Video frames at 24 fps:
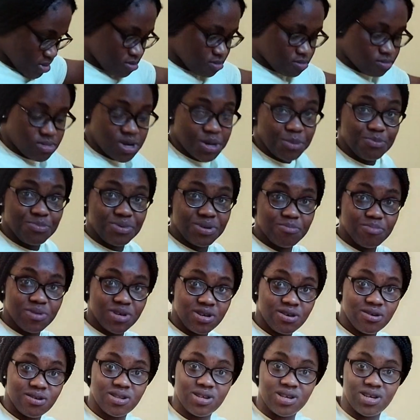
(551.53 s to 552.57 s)
might be
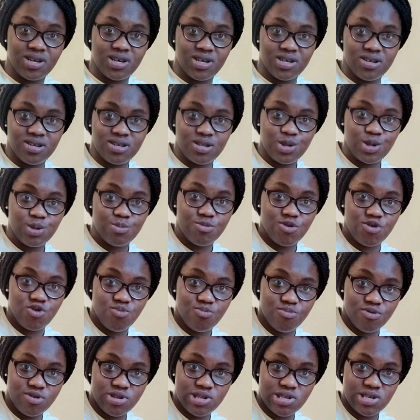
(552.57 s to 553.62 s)
because I added too much
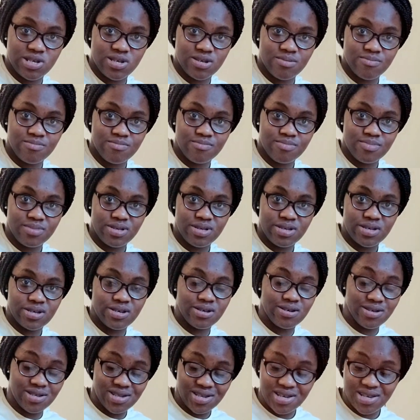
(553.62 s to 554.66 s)
butter,
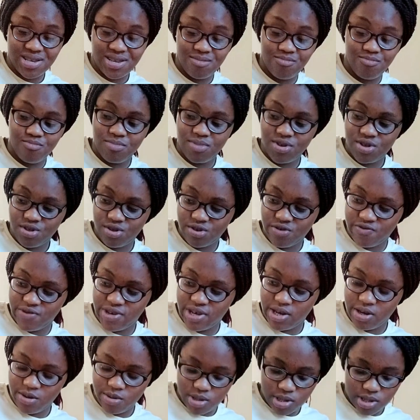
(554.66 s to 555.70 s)
because I didn't measure it
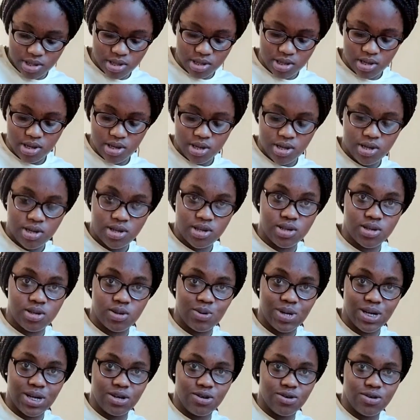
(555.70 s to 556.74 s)
out. So
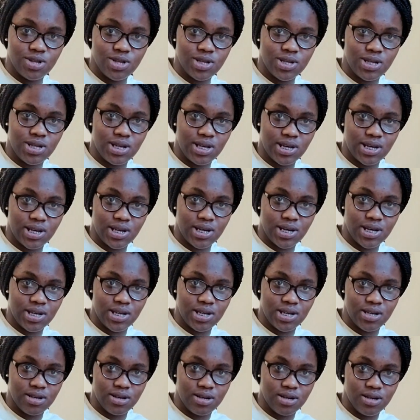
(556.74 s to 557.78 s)
we're going to like add
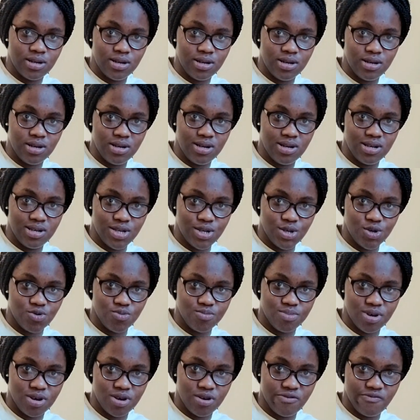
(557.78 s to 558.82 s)
in a little
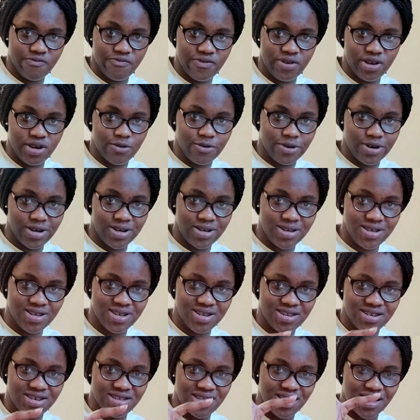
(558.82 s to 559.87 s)
bit of flour,
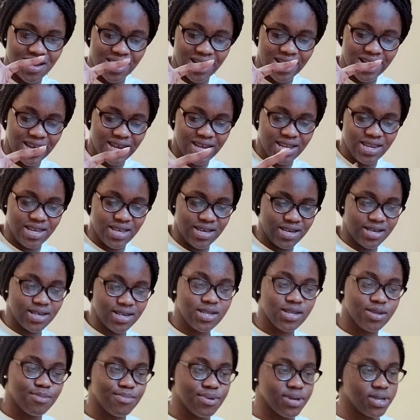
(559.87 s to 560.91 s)
the
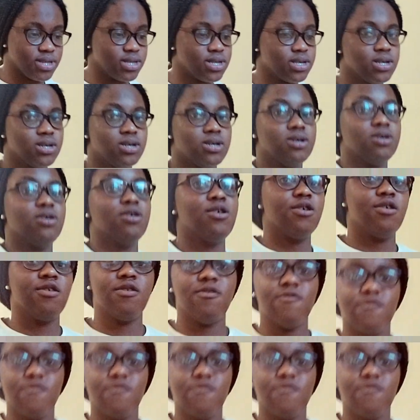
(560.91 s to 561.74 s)
tiniest bit of